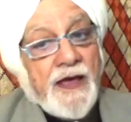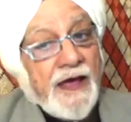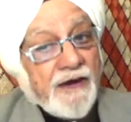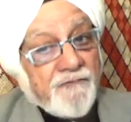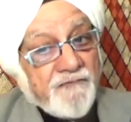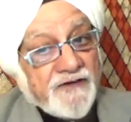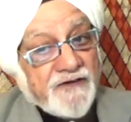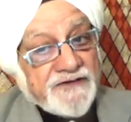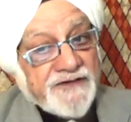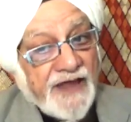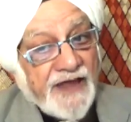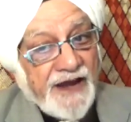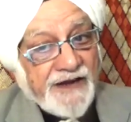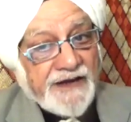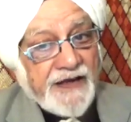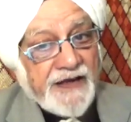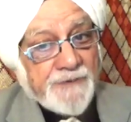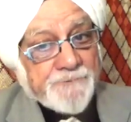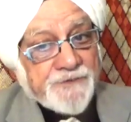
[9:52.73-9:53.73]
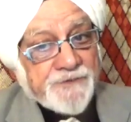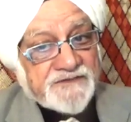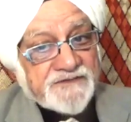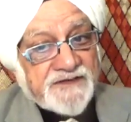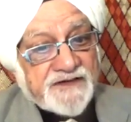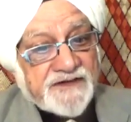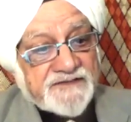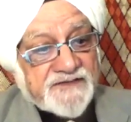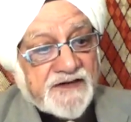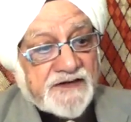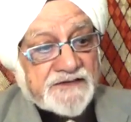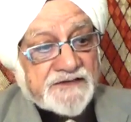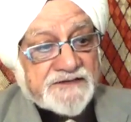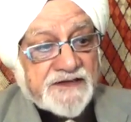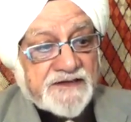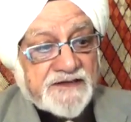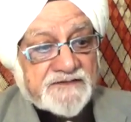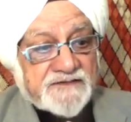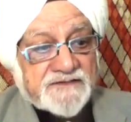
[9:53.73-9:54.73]
And when that happens, the result
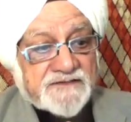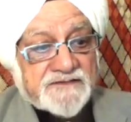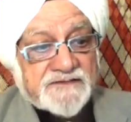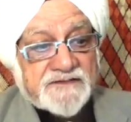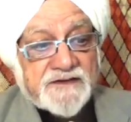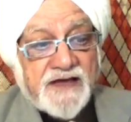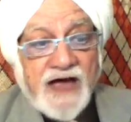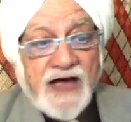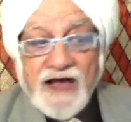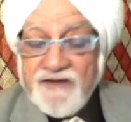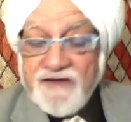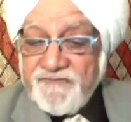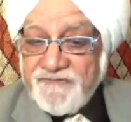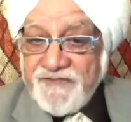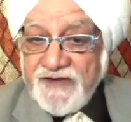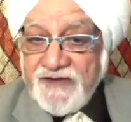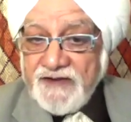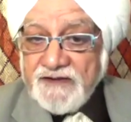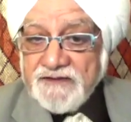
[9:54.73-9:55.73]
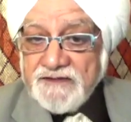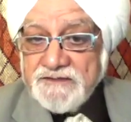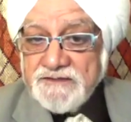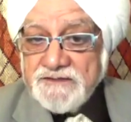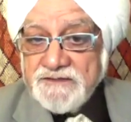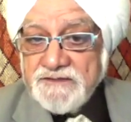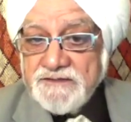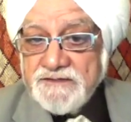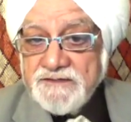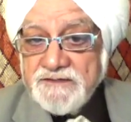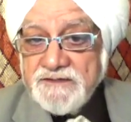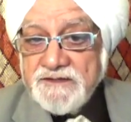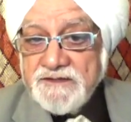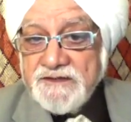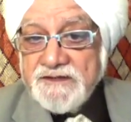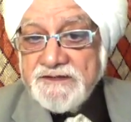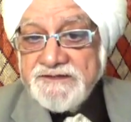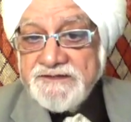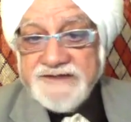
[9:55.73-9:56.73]
is unfair,
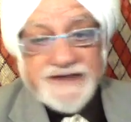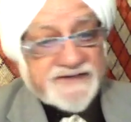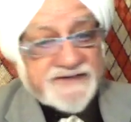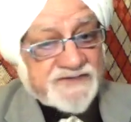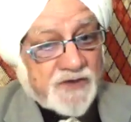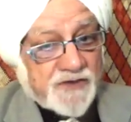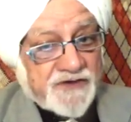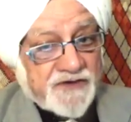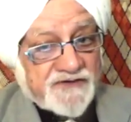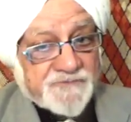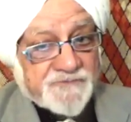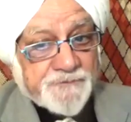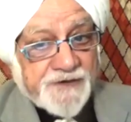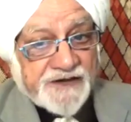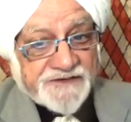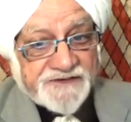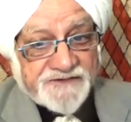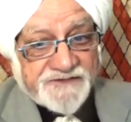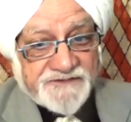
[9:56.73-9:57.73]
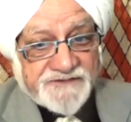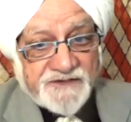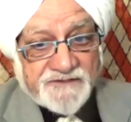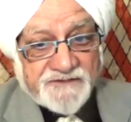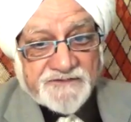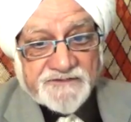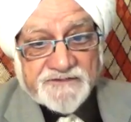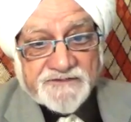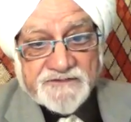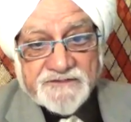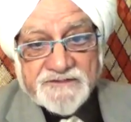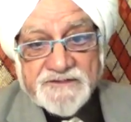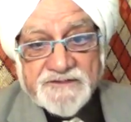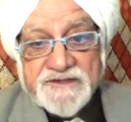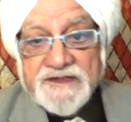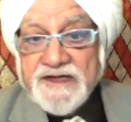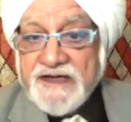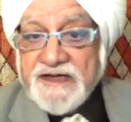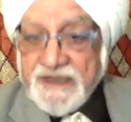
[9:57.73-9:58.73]
dishonest practices,
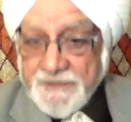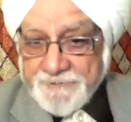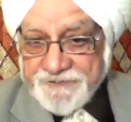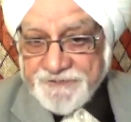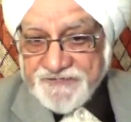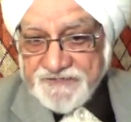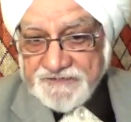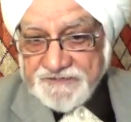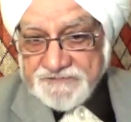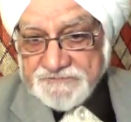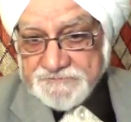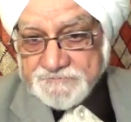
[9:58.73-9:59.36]
corruption.